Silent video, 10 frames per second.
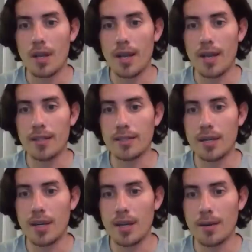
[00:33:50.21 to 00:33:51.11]

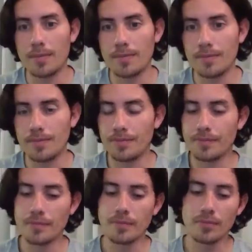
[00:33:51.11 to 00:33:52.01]
And
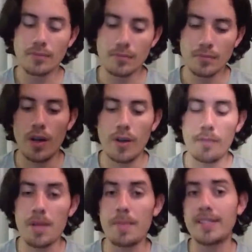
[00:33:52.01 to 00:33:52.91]
me